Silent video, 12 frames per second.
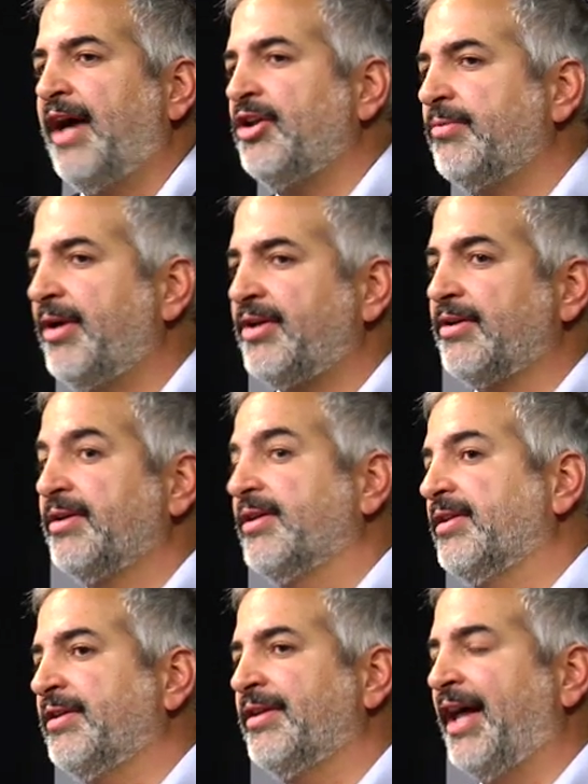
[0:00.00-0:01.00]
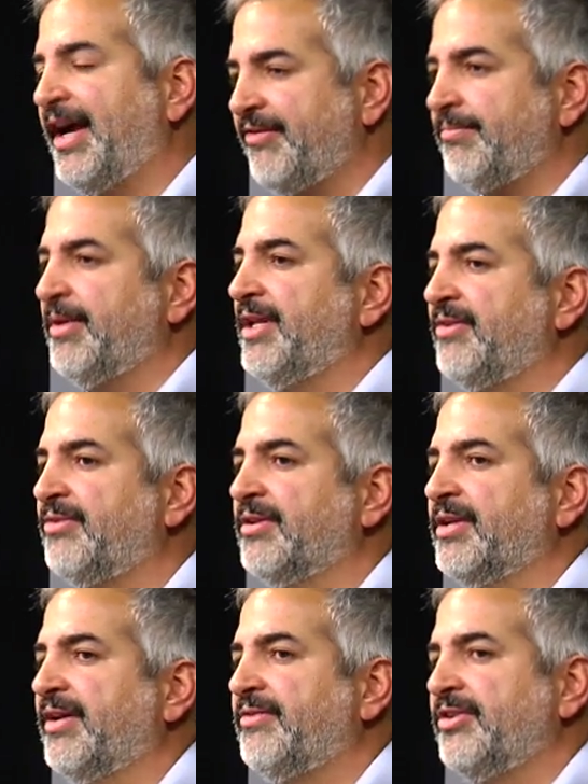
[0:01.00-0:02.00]
do you make life meaningful
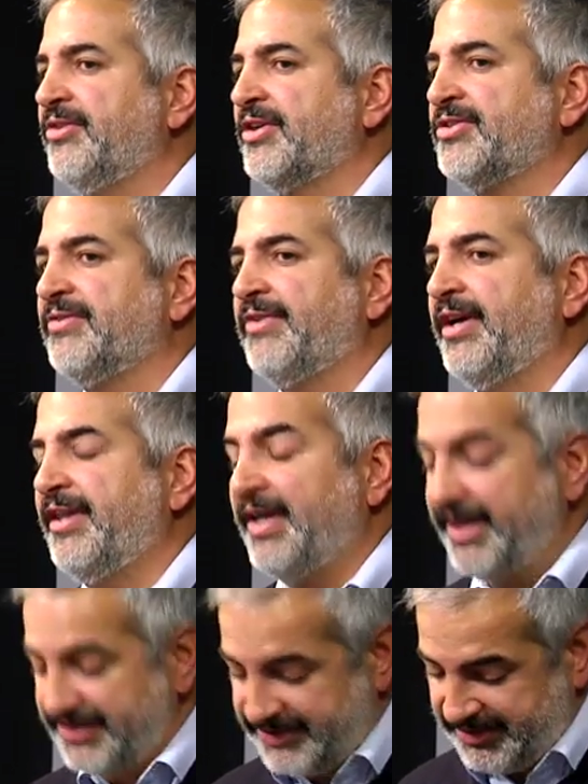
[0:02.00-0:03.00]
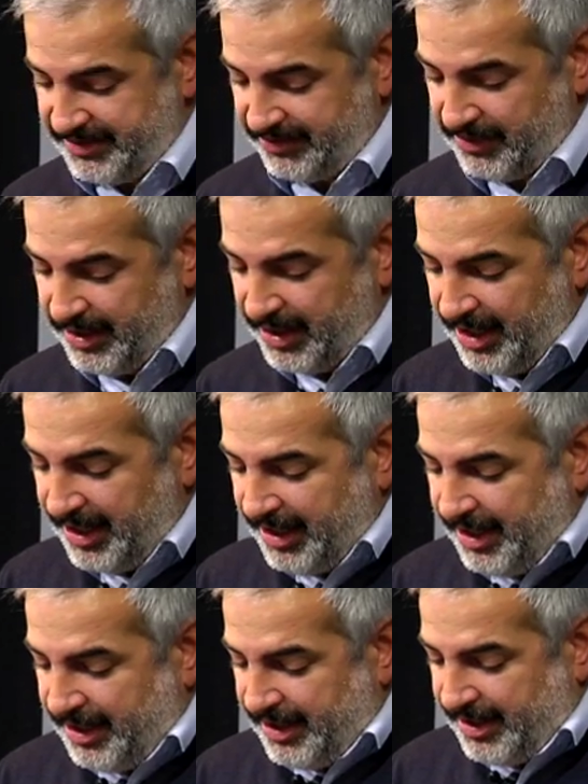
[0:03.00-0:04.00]
enough to justify that? So
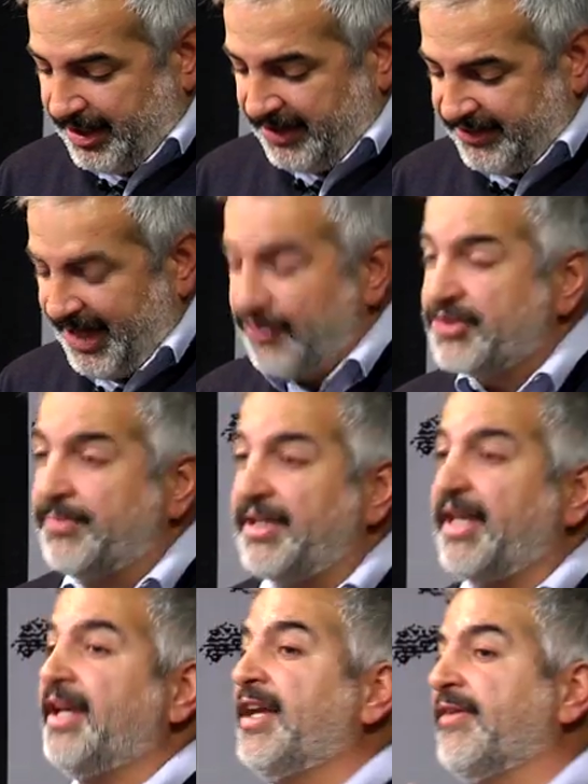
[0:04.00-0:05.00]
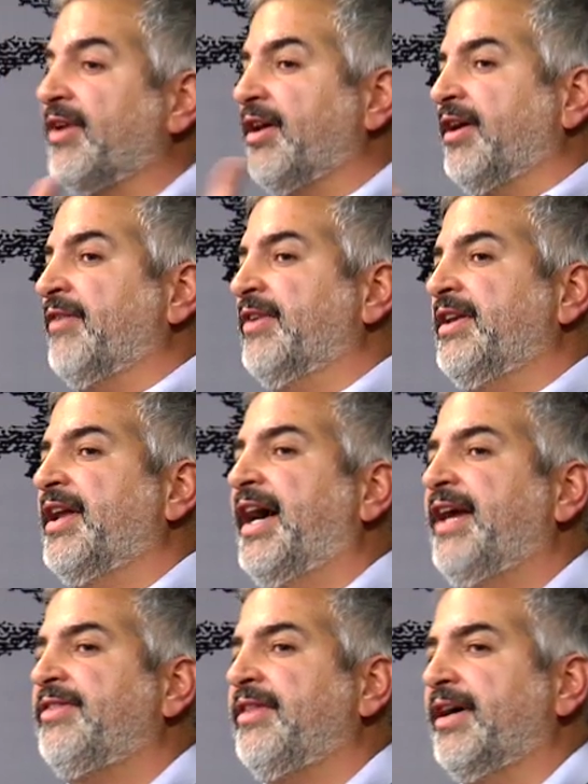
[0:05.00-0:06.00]
that was the beginning of a
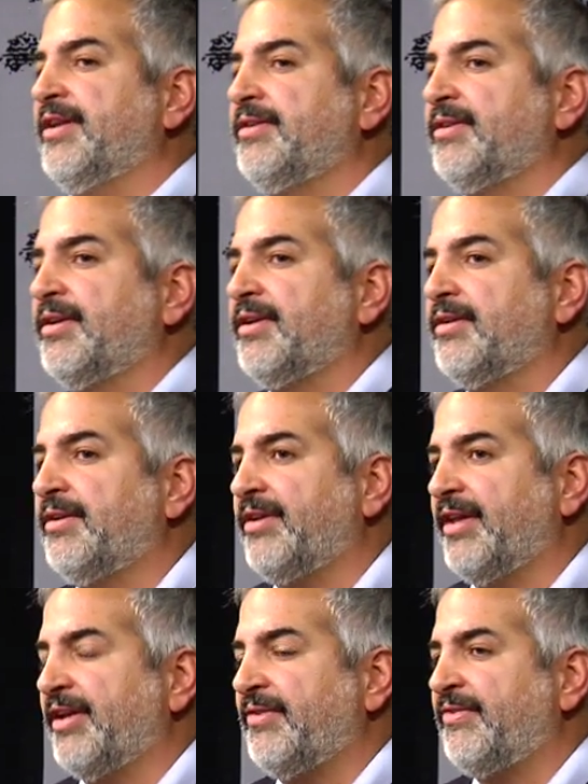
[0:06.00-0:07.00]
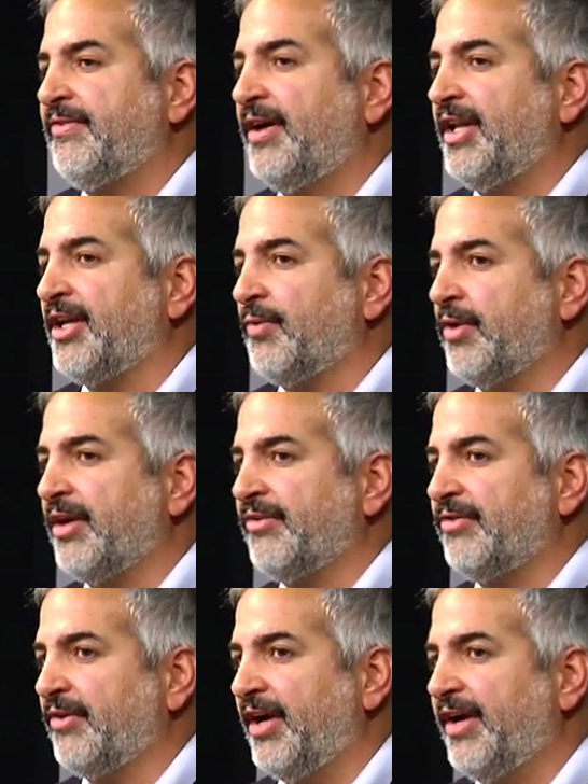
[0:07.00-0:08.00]
night that felt like it went on
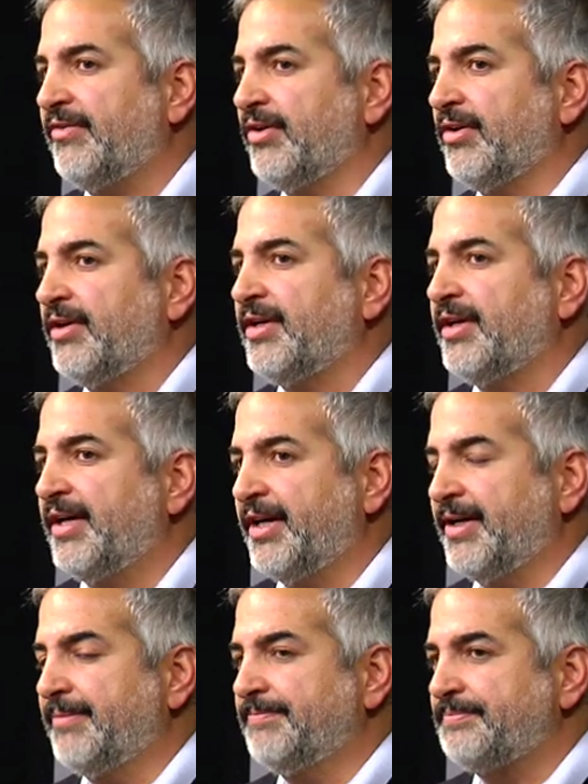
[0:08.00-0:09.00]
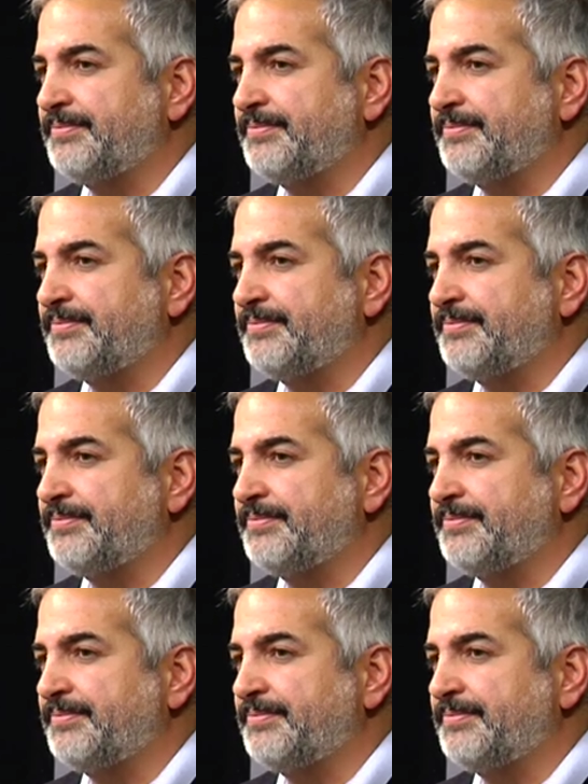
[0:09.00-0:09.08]
forever. I